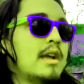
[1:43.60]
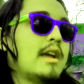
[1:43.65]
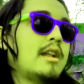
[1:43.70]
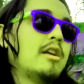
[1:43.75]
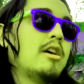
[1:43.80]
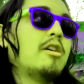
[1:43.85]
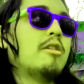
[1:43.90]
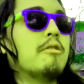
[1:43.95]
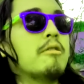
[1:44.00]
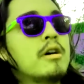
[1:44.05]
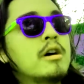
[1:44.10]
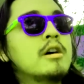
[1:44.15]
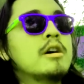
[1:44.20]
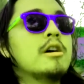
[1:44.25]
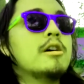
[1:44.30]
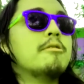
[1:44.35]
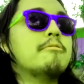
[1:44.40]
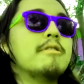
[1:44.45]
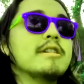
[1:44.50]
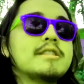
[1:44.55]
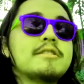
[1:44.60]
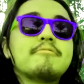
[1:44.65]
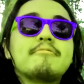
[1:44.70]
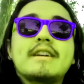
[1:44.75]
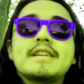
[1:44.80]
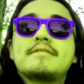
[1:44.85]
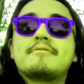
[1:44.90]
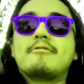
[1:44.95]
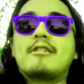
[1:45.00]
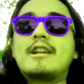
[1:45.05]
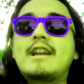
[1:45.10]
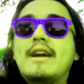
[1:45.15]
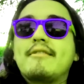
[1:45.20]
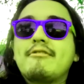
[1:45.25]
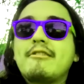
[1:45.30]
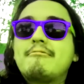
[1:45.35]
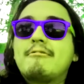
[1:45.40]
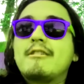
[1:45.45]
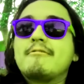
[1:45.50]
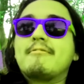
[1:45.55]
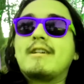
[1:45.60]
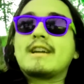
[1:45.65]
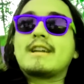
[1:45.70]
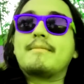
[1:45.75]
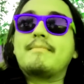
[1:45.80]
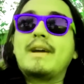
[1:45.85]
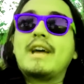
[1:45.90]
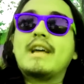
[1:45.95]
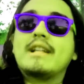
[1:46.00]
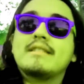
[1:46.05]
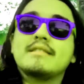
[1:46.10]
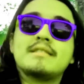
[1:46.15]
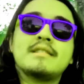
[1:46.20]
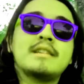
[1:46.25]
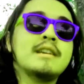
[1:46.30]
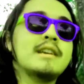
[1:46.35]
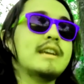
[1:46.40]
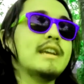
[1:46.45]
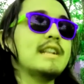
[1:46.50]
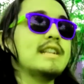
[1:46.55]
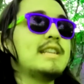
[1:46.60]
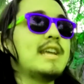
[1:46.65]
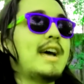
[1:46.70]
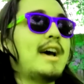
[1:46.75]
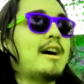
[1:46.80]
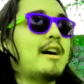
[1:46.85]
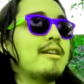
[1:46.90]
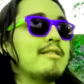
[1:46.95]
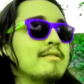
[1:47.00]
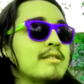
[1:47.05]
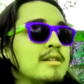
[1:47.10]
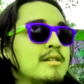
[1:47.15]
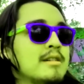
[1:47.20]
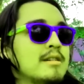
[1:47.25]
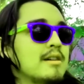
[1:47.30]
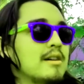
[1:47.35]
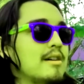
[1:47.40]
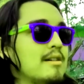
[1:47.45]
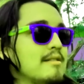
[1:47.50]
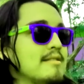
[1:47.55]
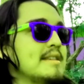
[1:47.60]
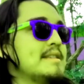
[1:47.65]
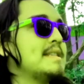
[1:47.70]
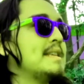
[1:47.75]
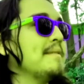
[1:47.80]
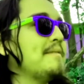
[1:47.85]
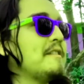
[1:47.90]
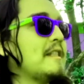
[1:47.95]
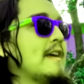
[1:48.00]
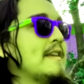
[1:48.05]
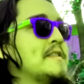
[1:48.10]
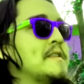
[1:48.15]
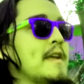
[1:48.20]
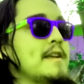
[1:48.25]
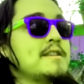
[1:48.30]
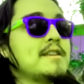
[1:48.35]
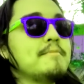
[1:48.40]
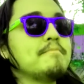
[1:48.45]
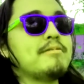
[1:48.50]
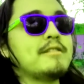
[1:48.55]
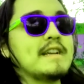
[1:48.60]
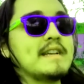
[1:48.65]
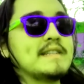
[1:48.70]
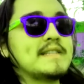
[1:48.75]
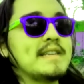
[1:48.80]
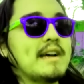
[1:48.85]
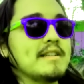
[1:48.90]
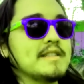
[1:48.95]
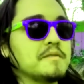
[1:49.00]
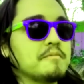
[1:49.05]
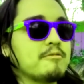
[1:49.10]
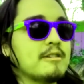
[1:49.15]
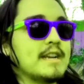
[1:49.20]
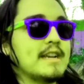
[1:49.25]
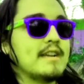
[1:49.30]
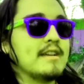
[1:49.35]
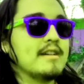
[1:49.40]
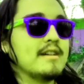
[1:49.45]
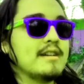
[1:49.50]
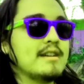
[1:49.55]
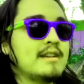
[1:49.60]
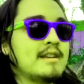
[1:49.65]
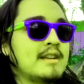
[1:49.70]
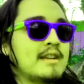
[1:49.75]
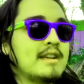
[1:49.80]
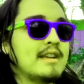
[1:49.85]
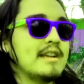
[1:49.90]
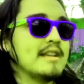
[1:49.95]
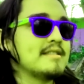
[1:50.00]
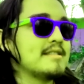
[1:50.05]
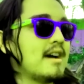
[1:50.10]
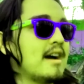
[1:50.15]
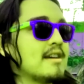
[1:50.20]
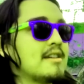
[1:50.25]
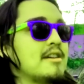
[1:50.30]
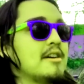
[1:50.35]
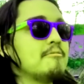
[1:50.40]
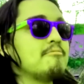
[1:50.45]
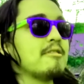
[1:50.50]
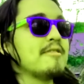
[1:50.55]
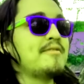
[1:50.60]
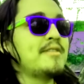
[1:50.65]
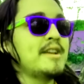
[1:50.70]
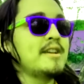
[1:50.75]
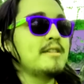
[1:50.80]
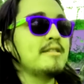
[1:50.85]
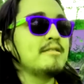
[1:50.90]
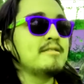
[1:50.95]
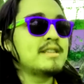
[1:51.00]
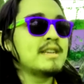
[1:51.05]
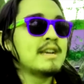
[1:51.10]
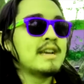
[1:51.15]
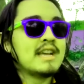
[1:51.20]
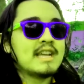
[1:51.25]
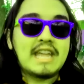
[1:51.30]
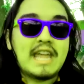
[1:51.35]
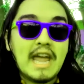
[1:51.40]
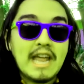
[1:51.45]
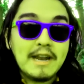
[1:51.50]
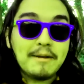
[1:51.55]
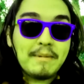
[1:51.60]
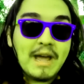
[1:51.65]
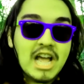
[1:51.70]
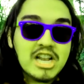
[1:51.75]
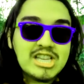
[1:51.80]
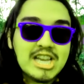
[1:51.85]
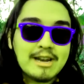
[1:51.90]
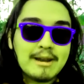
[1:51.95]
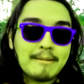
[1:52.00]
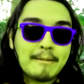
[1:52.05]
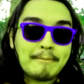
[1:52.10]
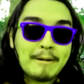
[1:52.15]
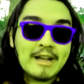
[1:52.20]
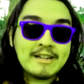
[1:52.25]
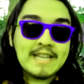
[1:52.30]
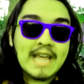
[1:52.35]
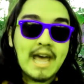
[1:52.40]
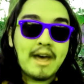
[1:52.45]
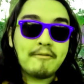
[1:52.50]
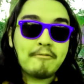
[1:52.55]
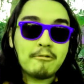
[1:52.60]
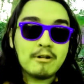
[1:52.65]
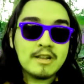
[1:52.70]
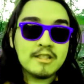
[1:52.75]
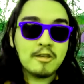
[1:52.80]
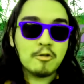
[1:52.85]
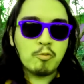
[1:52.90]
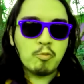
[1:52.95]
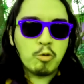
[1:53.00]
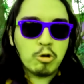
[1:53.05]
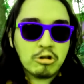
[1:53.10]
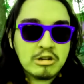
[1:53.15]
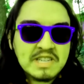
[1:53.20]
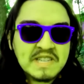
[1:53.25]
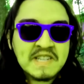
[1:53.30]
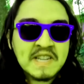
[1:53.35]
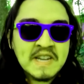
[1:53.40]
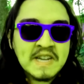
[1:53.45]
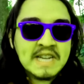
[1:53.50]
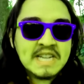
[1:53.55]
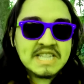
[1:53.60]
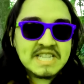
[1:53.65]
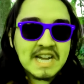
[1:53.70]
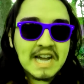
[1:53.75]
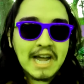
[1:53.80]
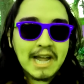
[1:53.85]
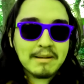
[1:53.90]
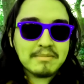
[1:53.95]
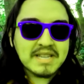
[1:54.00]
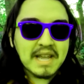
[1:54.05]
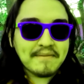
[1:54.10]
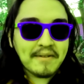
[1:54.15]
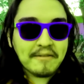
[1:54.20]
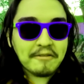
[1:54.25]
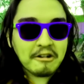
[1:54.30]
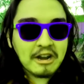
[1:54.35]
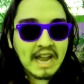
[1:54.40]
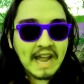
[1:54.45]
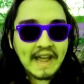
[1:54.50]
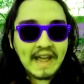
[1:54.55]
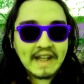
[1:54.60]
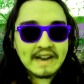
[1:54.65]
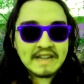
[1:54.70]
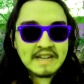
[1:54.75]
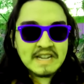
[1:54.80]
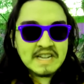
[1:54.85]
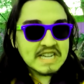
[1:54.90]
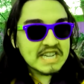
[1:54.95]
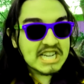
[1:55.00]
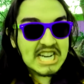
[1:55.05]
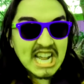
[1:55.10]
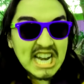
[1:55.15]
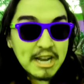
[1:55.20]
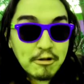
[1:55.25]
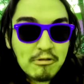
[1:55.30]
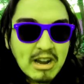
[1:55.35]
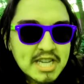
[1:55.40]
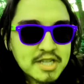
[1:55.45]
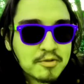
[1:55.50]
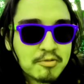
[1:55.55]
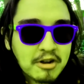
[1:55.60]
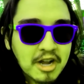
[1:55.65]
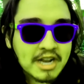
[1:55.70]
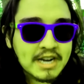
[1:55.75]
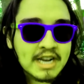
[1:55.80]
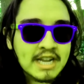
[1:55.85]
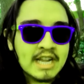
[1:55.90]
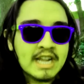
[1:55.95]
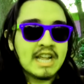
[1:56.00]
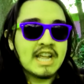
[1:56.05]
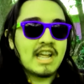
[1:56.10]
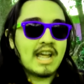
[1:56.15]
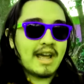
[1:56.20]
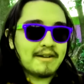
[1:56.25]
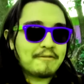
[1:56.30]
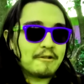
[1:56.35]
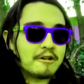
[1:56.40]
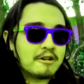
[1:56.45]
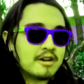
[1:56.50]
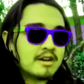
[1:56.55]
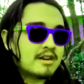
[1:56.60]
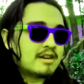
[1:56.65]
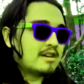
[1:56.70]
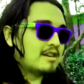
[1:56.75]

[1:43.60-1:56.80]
And oh, what's a restaurant everyone recommends in town? Oh, the Civilization place sounds pretty good. It's got good reviews. Can't imagine I'm about to have one of the worst times I've ever had in any restaurant ever.